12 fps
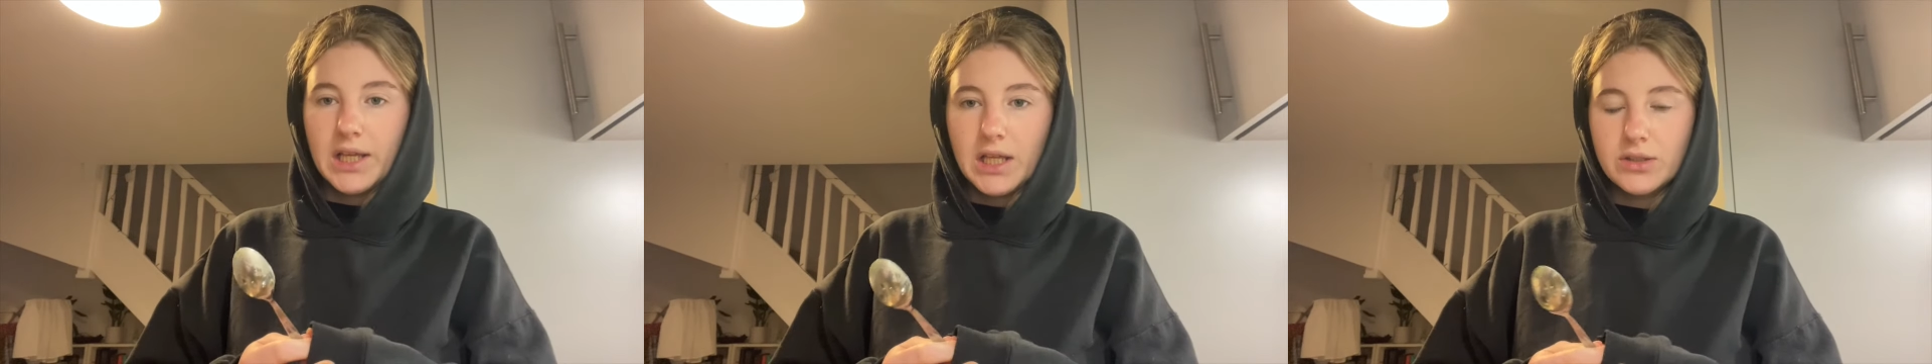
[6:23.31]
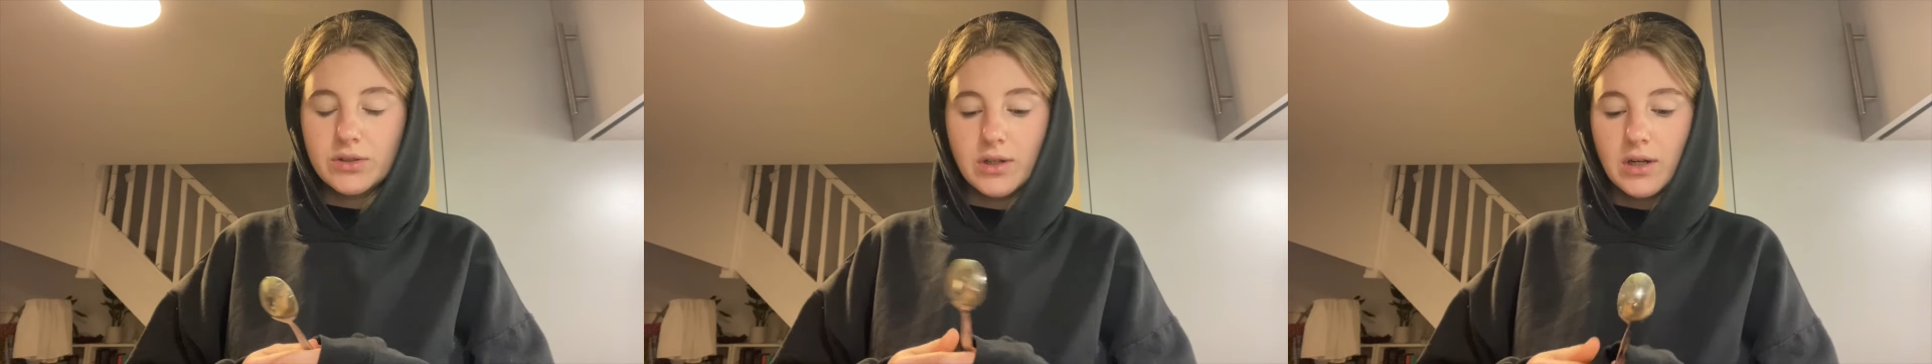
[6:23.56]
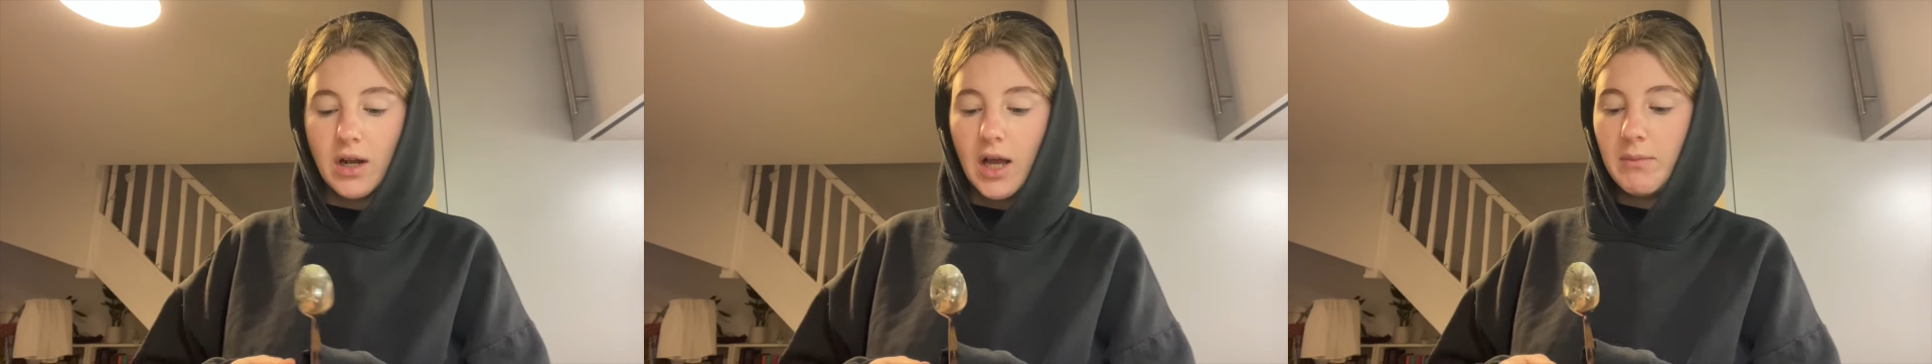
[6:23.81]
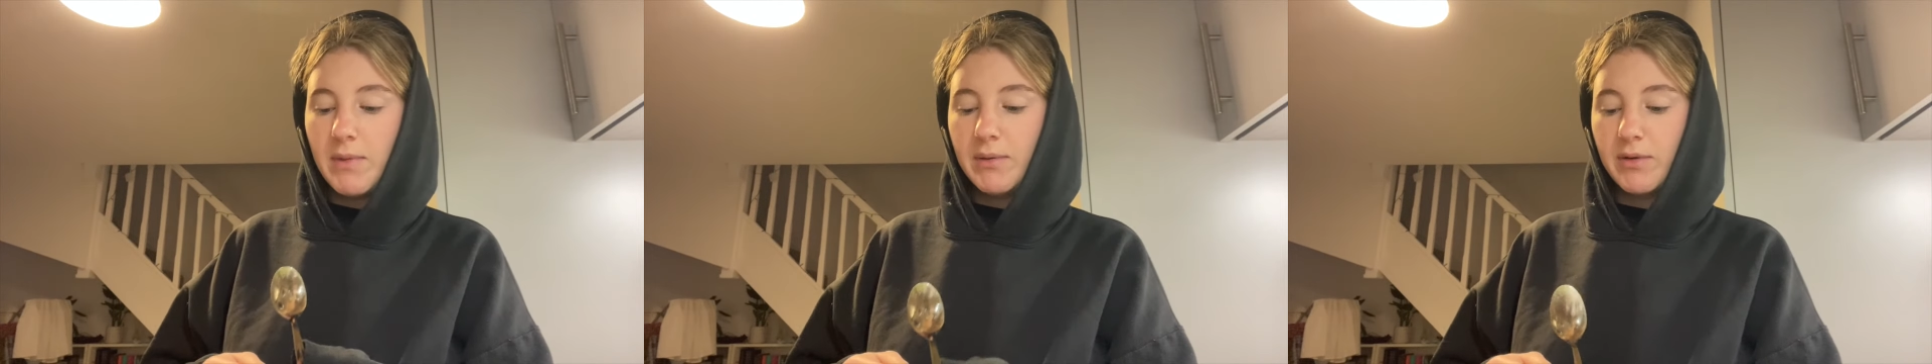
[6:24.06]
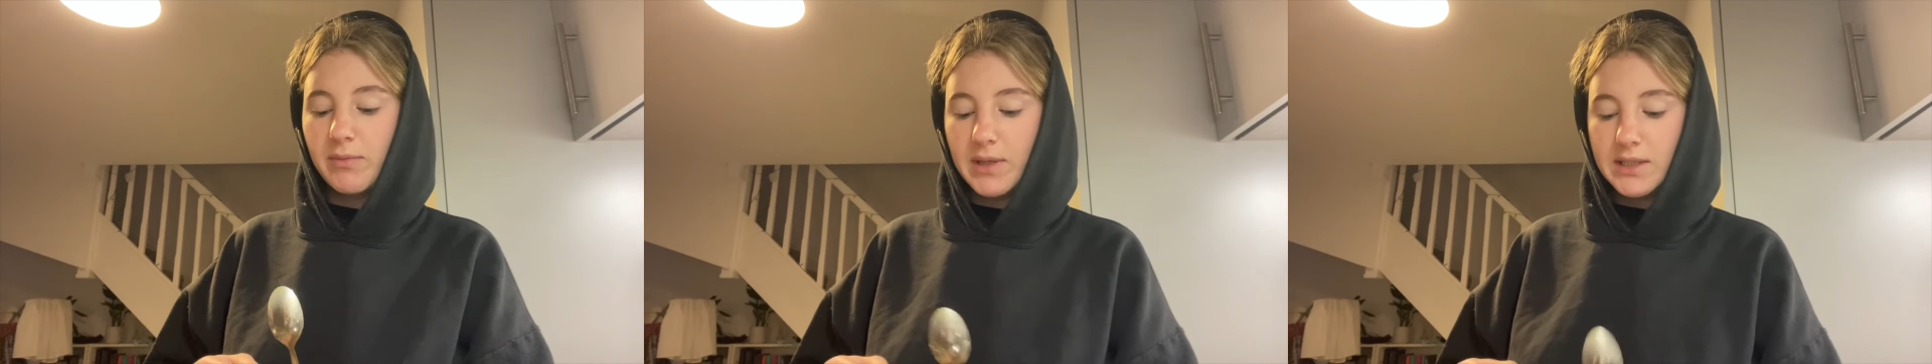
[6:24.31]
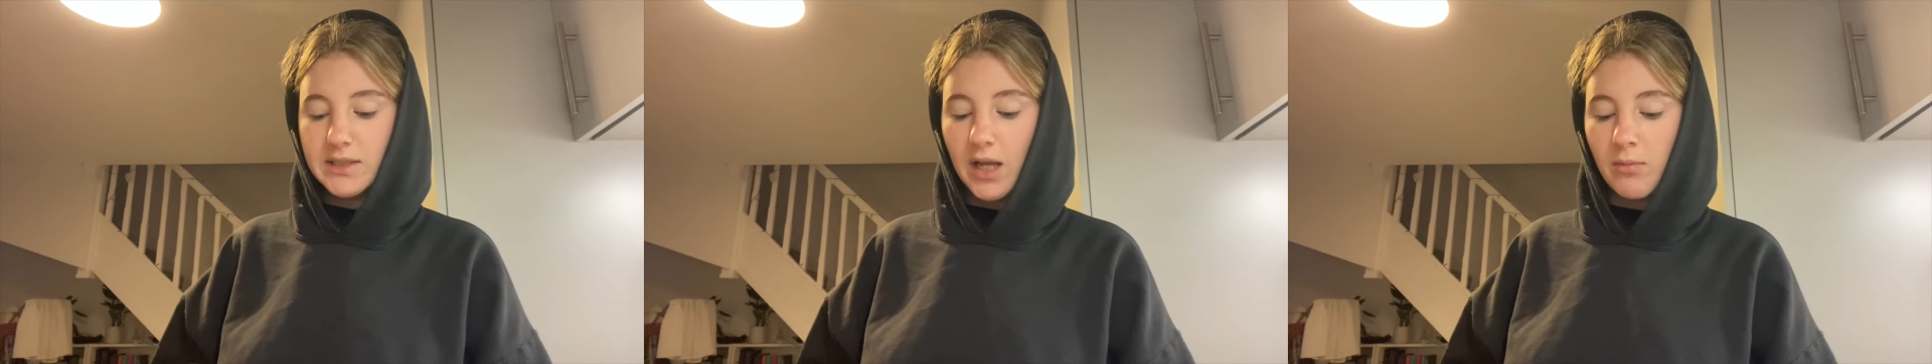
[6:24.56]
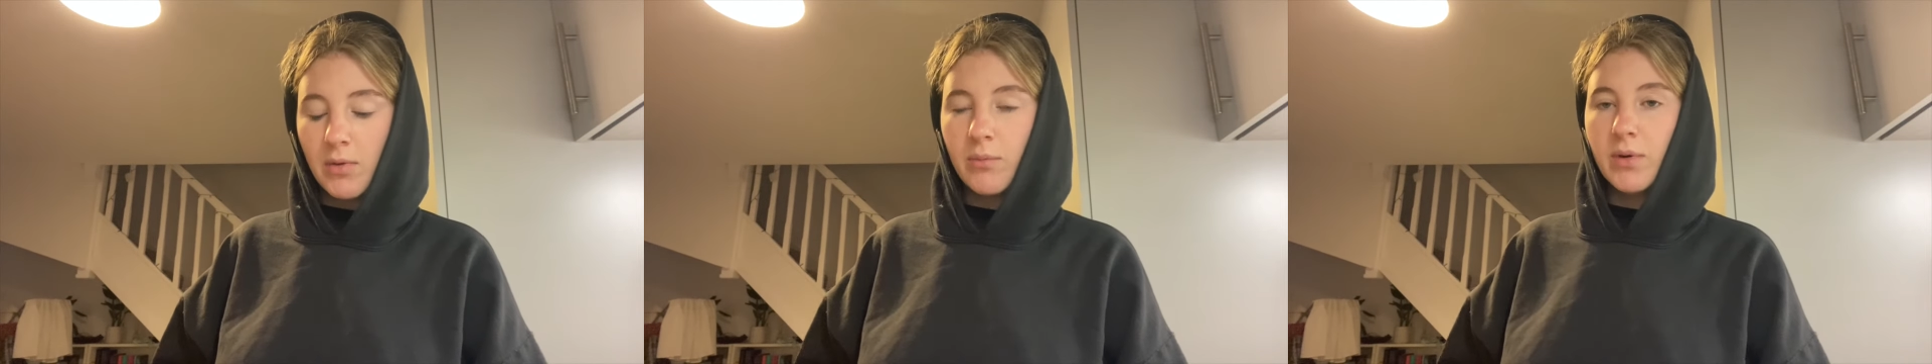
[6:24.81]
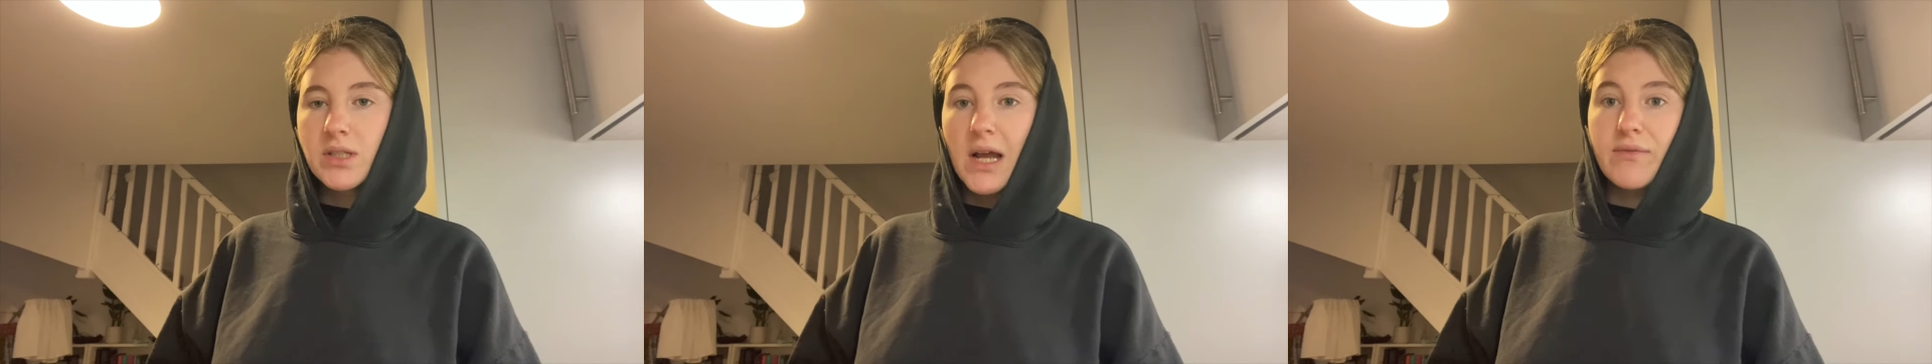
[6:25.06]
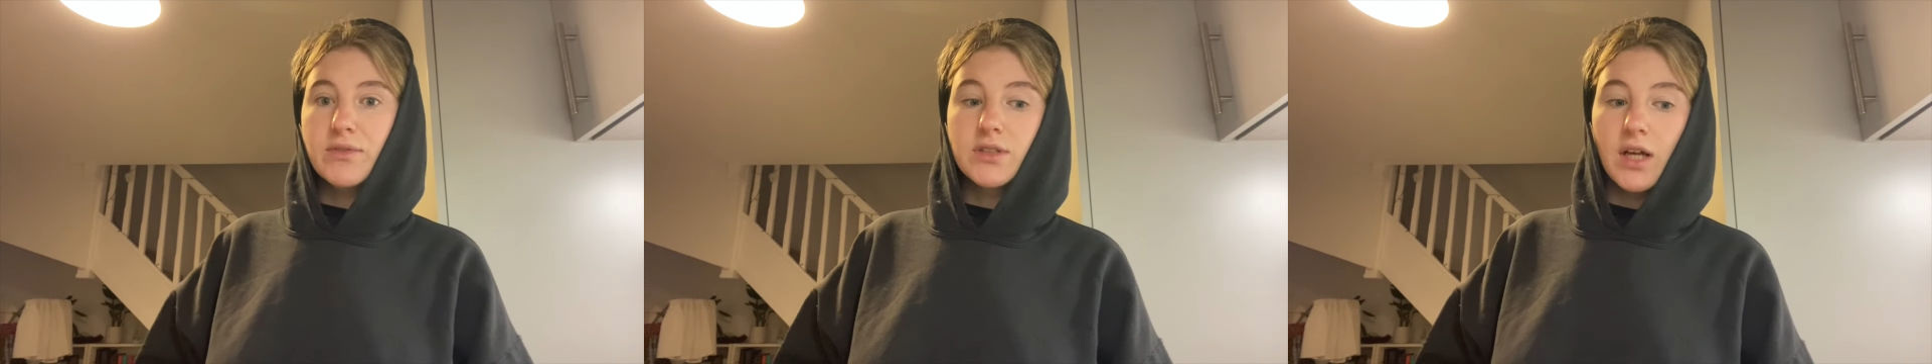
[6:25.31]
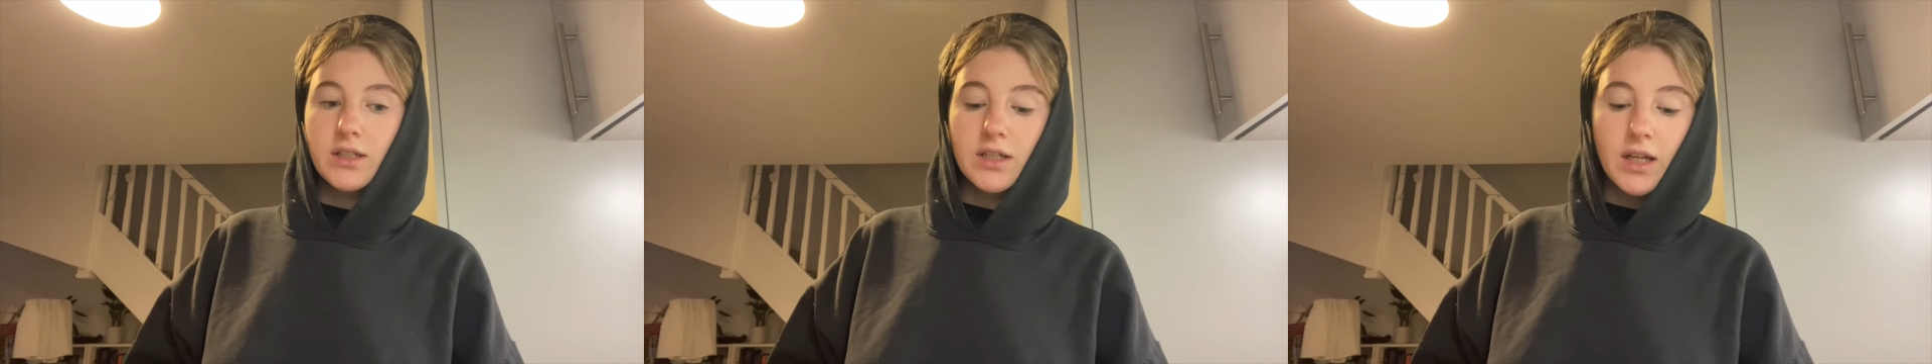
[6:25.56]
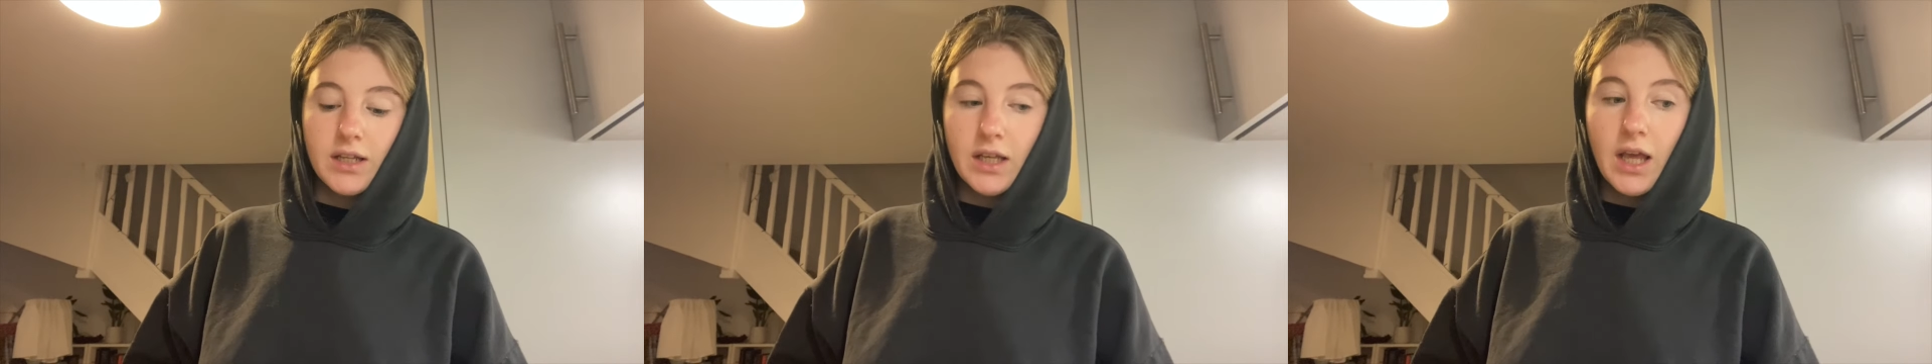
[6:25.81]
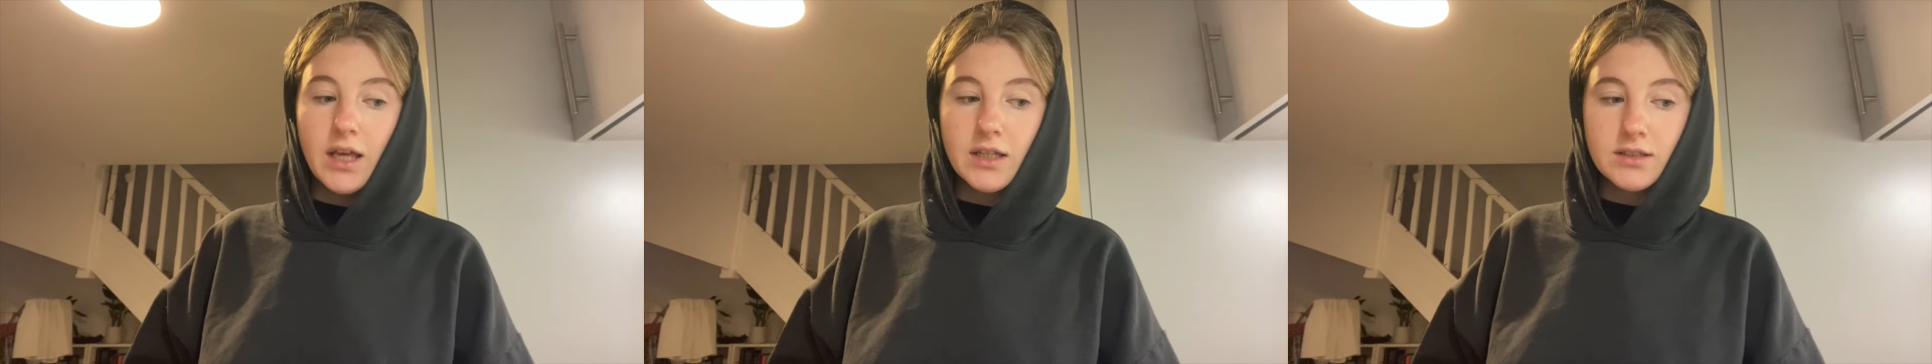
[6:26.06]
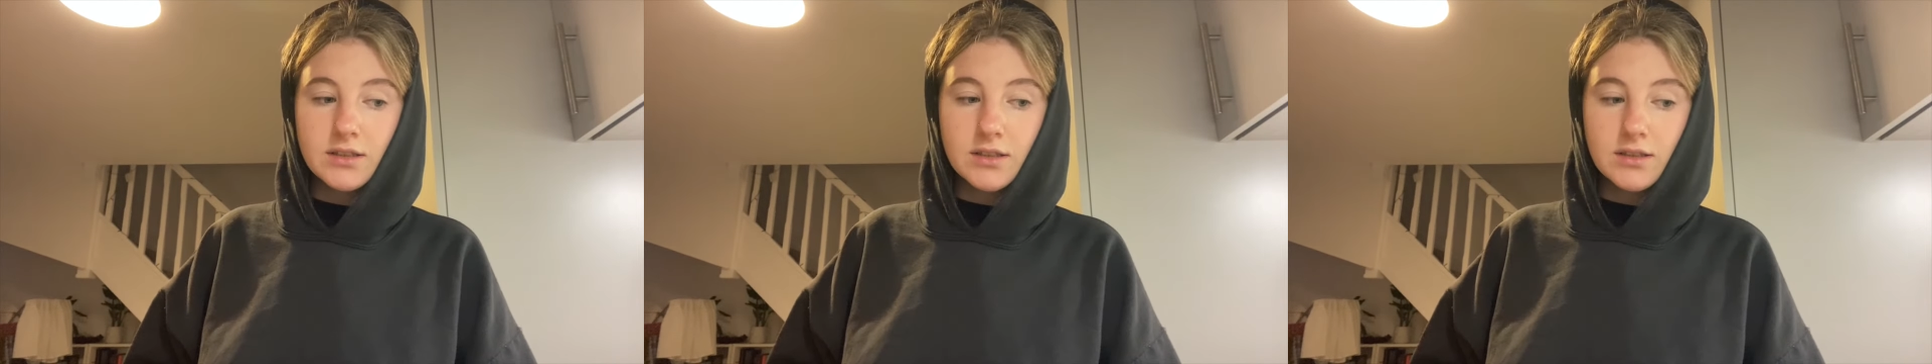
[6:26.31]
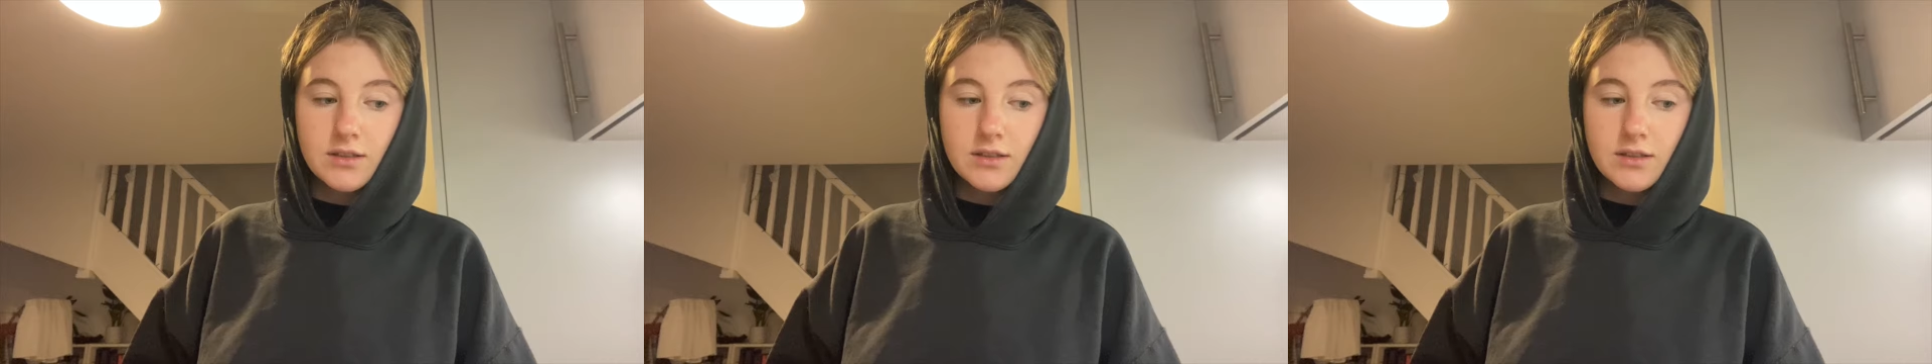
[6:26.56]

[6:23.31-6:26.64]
indoor climbing with my stepmom, which I haven't done in like years.